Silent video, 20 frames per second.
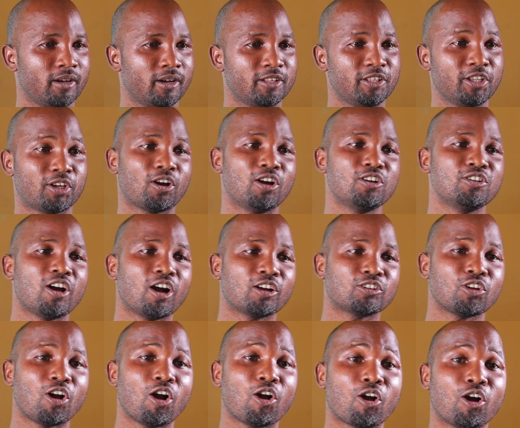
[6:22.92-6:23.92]
The
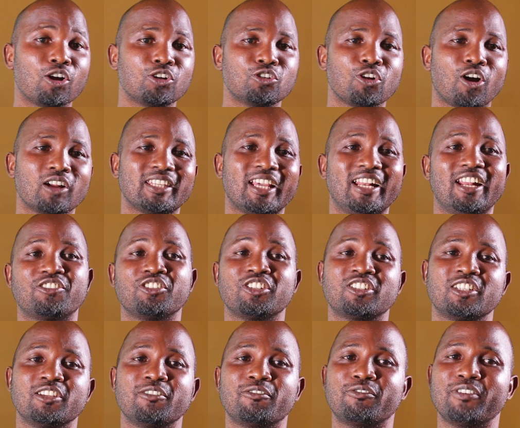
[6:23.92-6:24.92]
conductor conducts
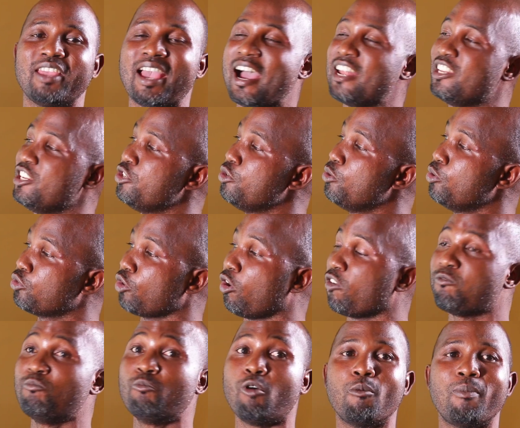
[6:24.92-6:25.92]
electricity via the use
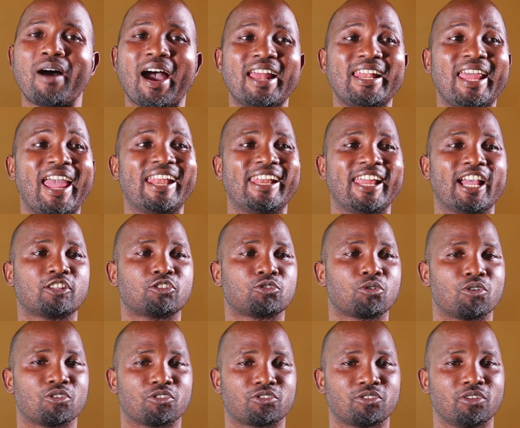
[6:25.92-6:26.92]
of mobile
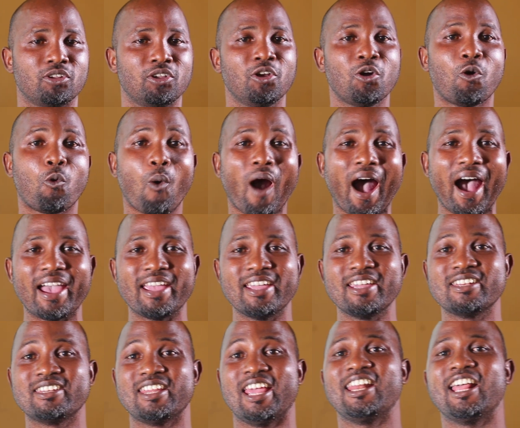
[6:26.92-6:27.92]
electrons,
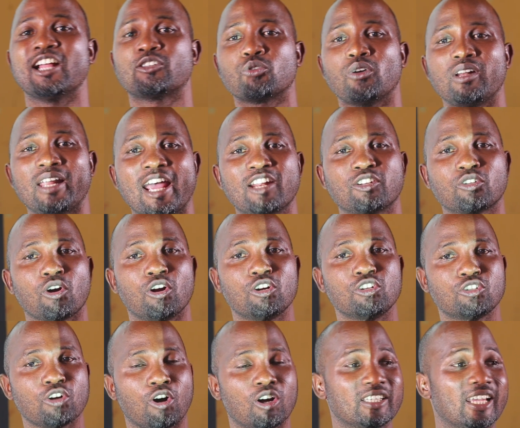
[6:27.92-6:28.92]
while the electrolyte
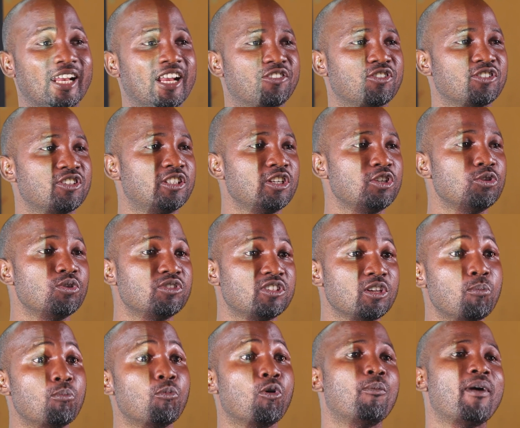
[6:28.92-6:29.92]
conducts electricity
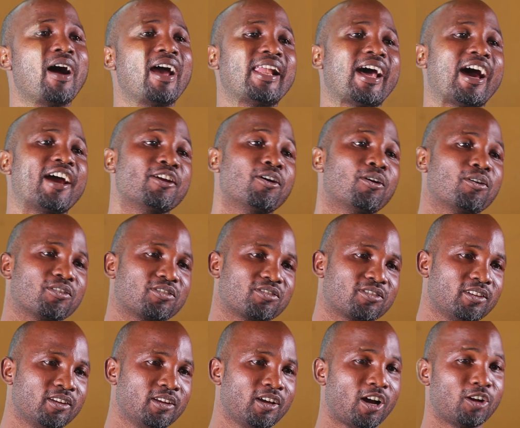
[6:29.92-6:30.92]
using mobile ions.
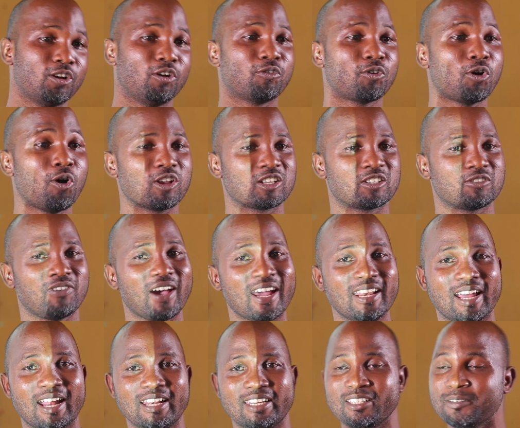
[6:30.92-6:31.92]
And of course,
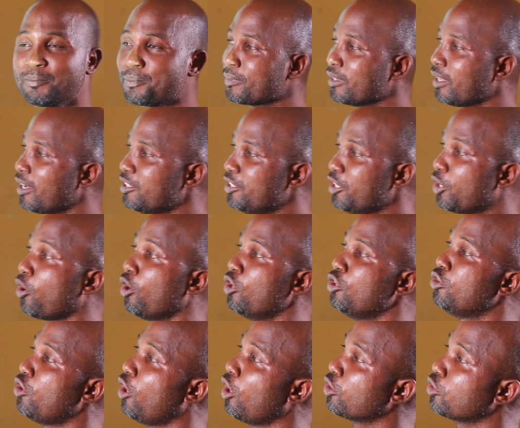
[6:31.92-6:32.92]
finally, the
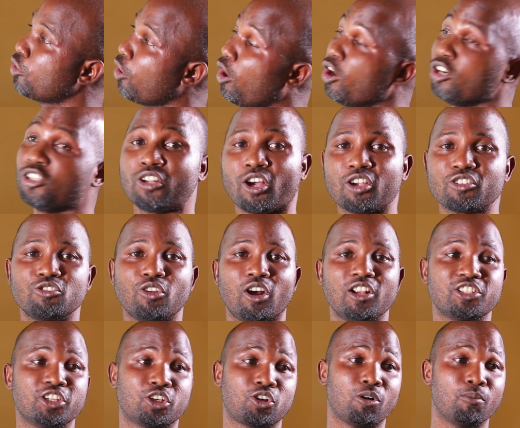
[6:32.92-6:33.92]
conductor does
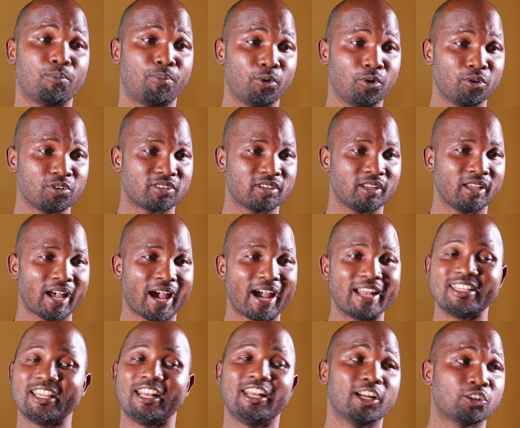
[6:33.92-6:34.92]
not decompose and
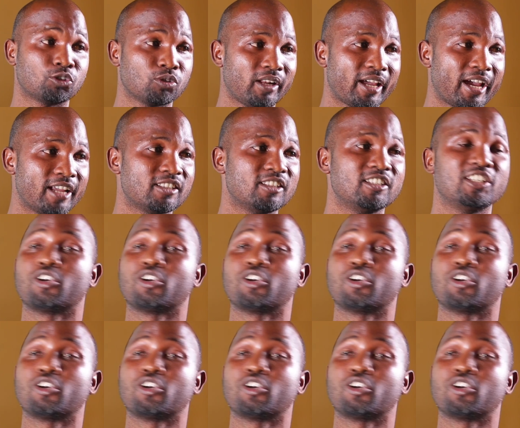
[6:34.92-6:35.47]
the electrolyte